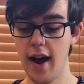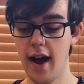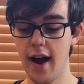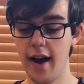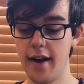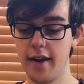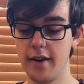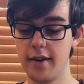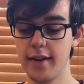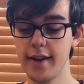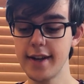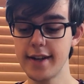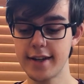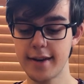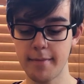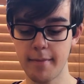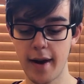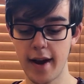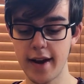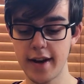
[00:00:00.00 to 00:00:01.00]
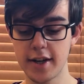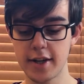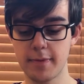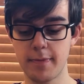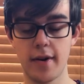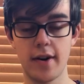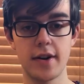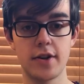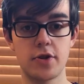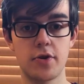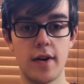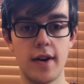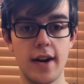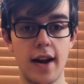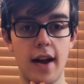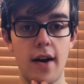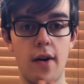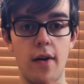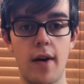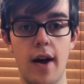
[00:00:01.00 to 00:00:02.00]
At least in my experience right
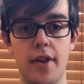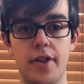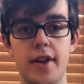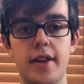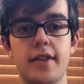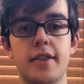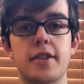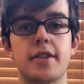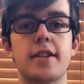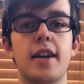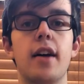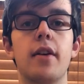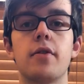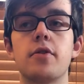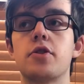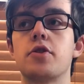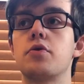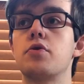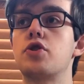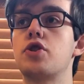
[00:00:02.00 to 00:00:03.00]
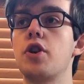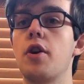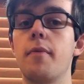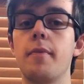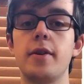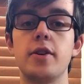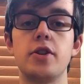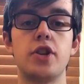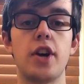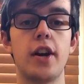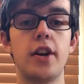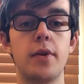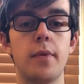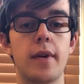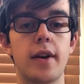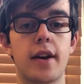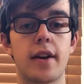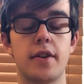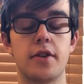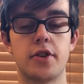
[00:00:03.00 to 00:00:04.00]
now, I think the sellers who show me
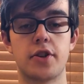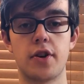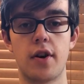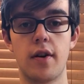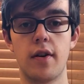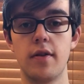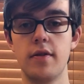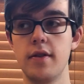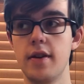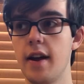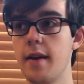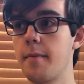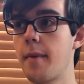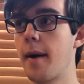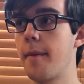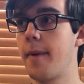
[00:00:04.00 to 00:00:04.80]
genuine concern in my